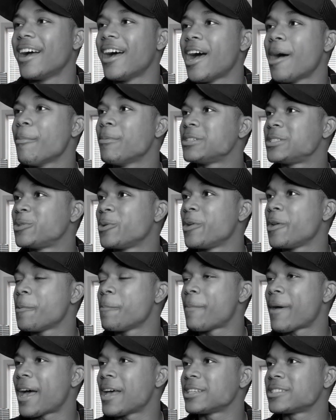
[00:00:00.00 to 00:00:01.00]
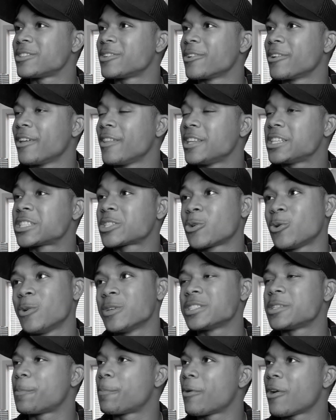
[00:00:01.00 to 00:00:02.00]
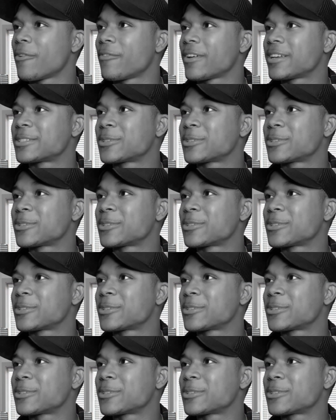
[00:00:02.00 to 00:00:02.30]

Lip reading: I'm a student ambassador and this school is the perfect